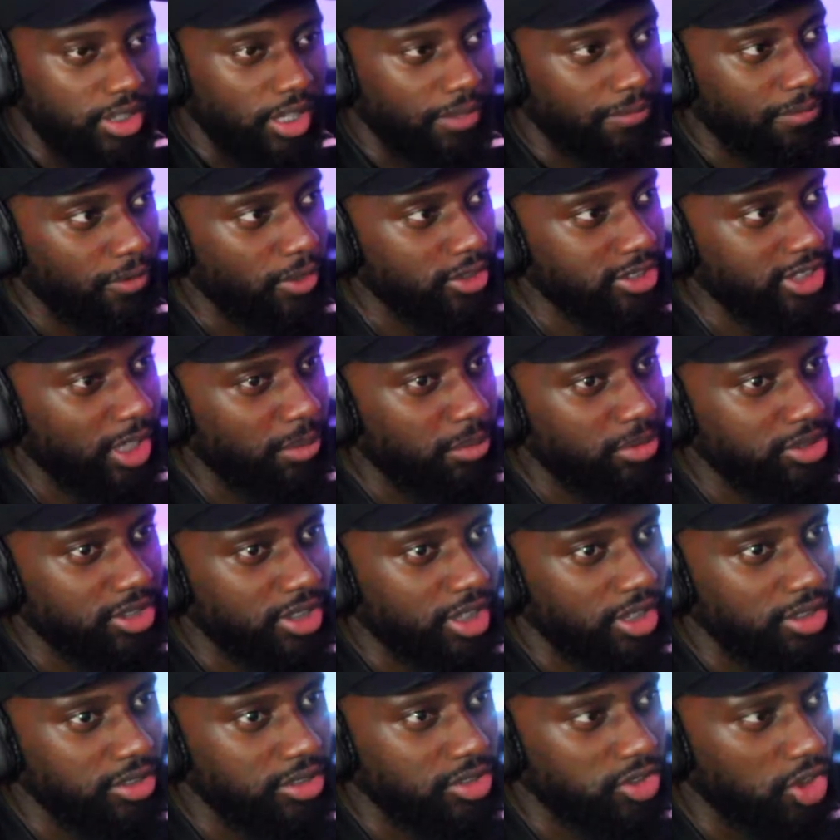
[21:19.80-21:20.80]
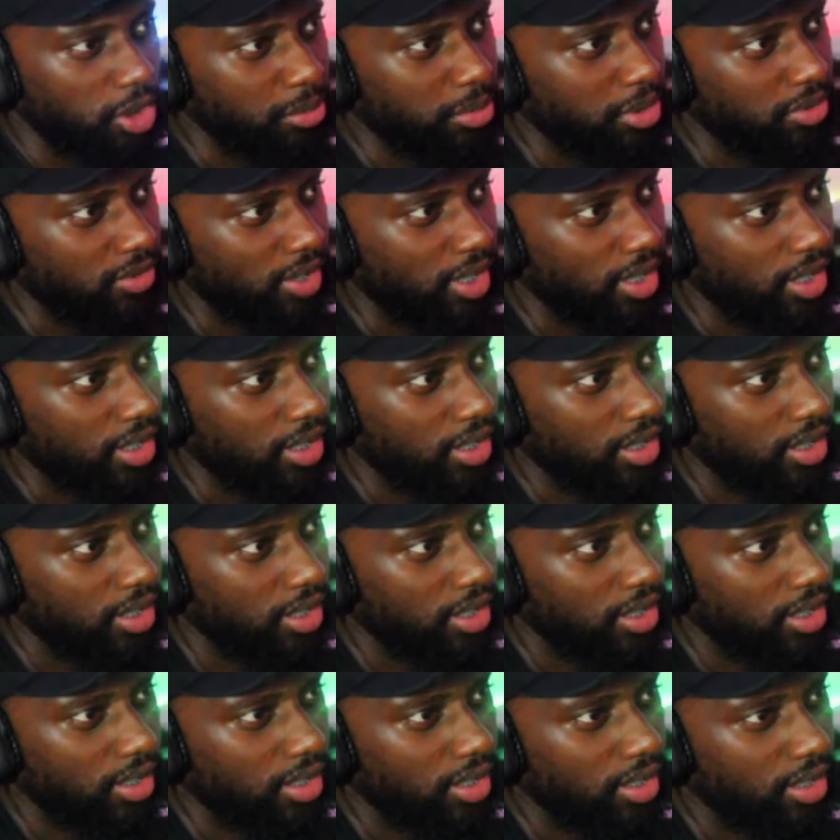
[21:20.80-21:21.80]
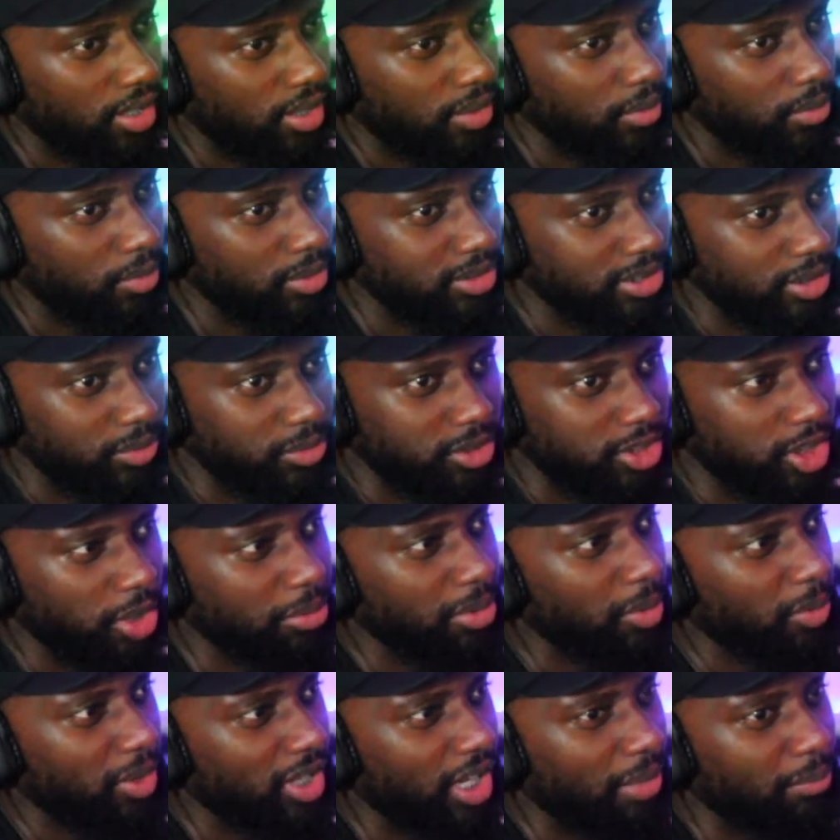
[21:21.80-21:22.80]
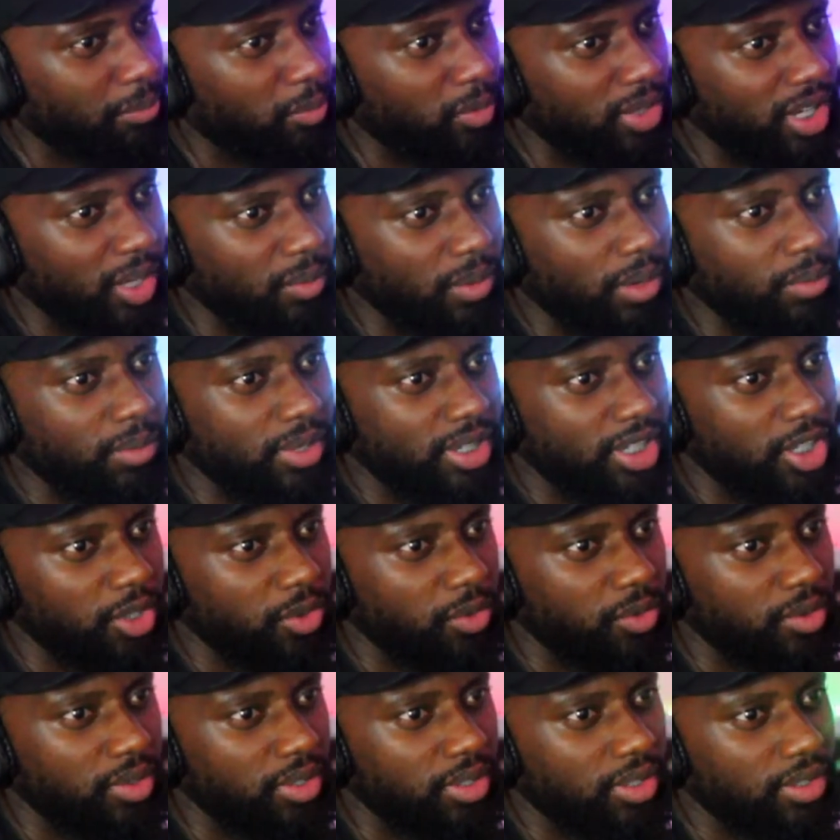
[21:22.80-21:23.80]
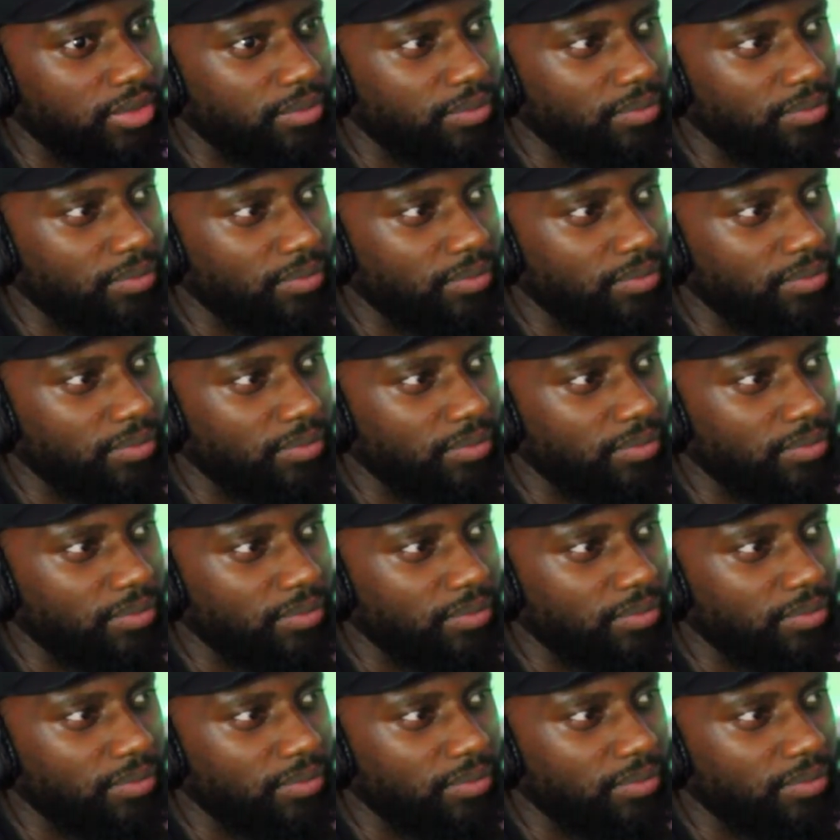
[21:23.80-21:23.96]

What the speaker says: Their first game was against Germany, right? Was it with Germany when they won 1-0?